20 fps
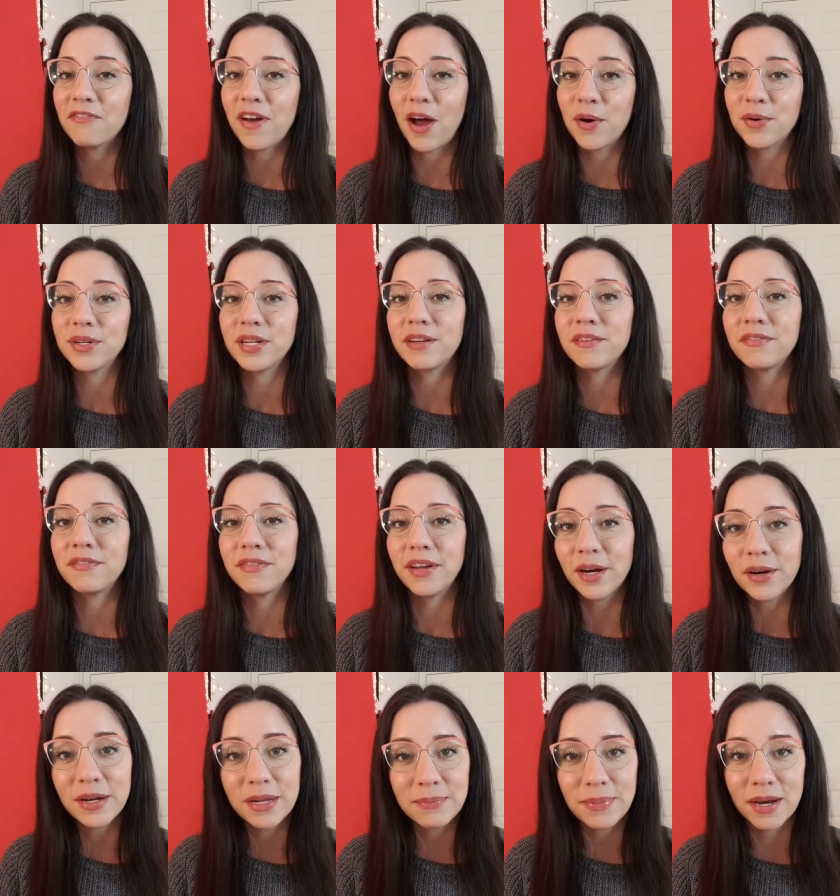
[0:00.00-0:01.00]
found it
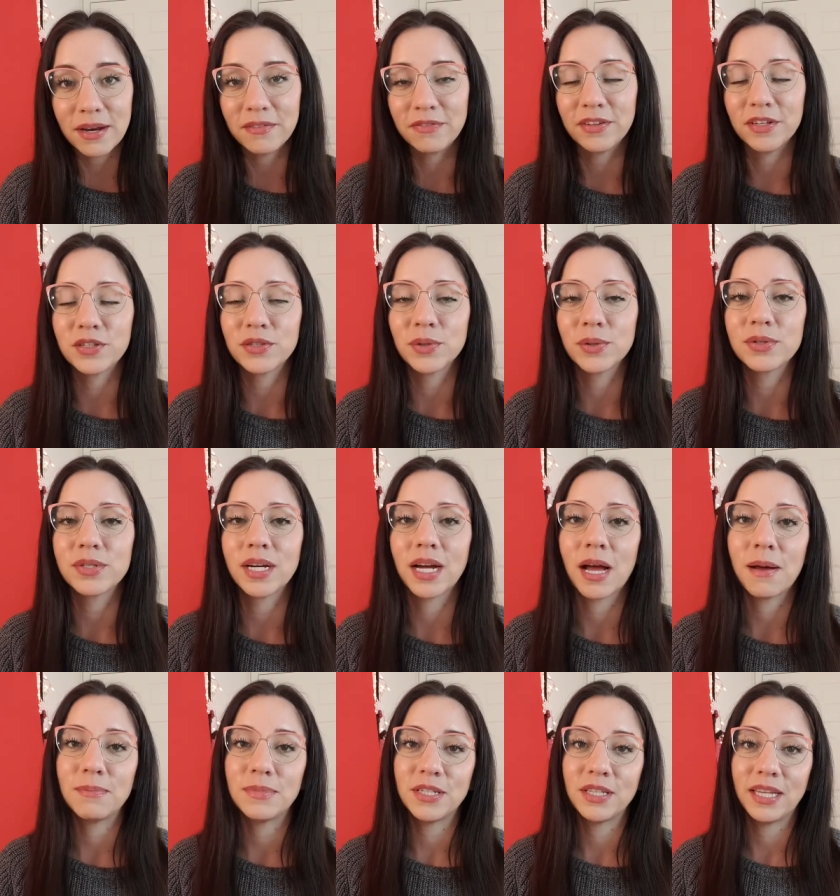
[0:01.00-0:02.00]
very beneficial to
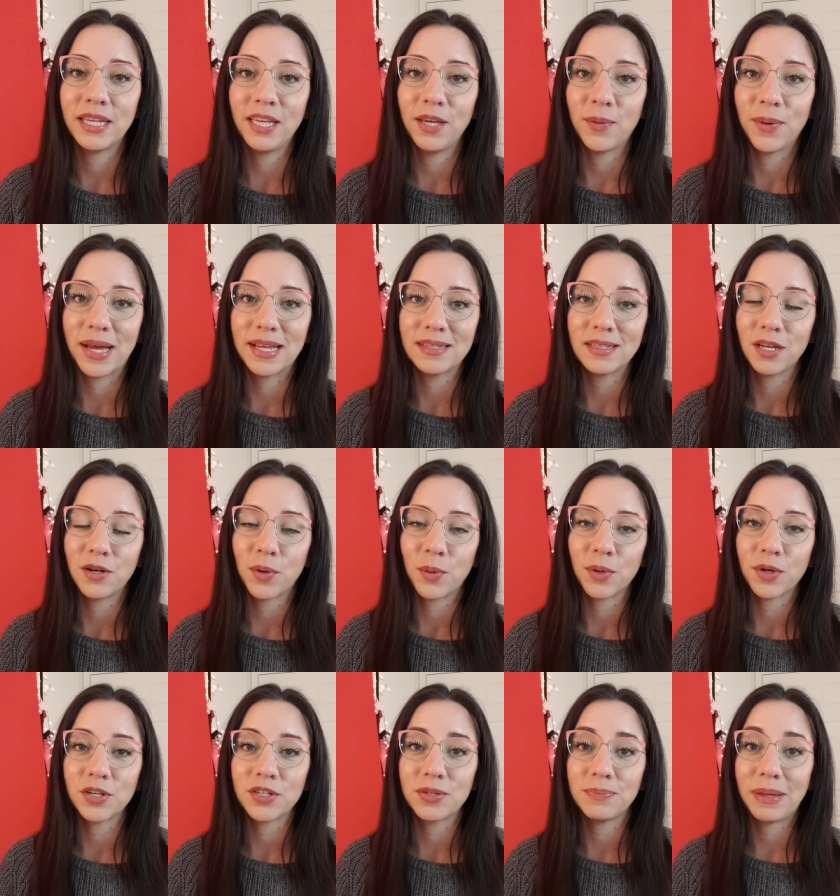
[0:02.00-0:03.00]
come to the US in
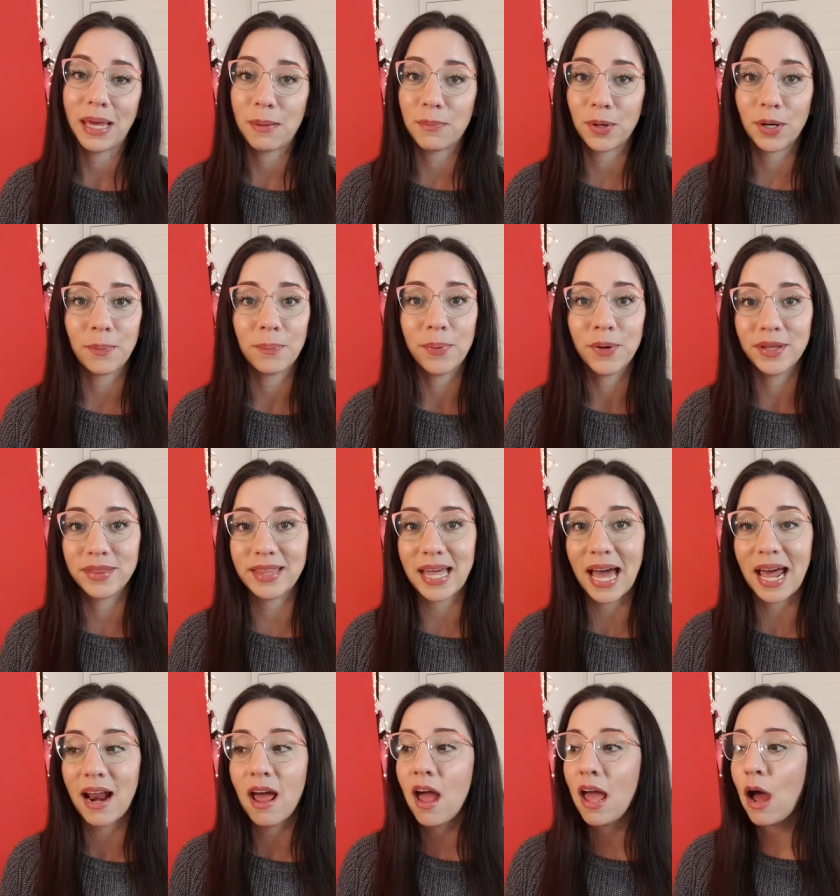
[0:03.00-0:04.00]
order to be able to put
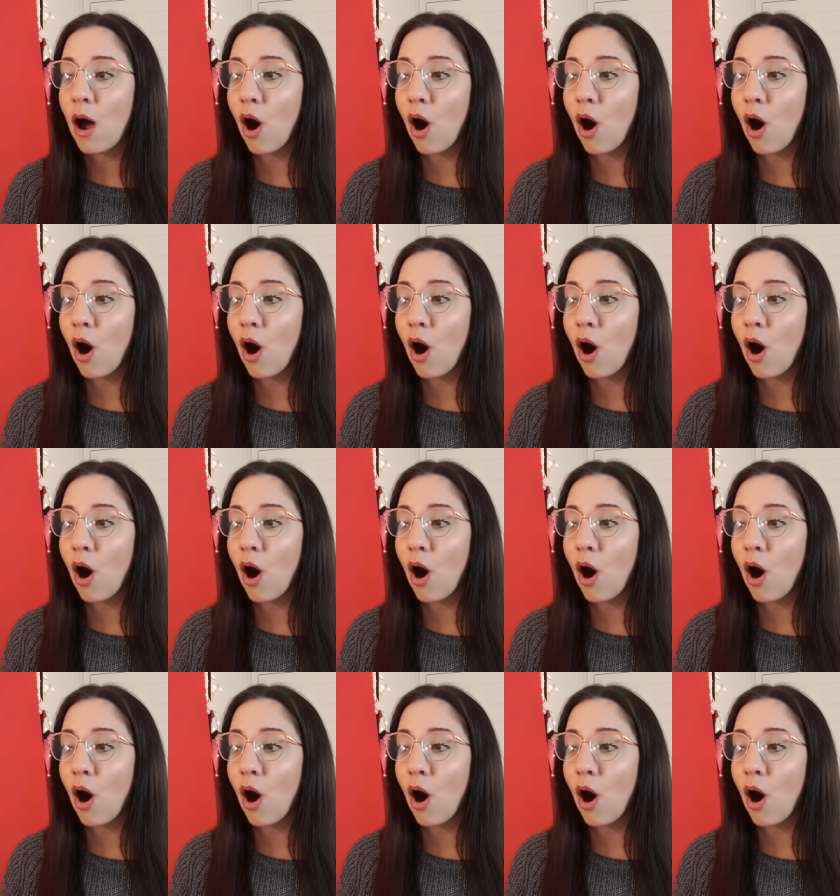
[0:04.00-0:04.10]
that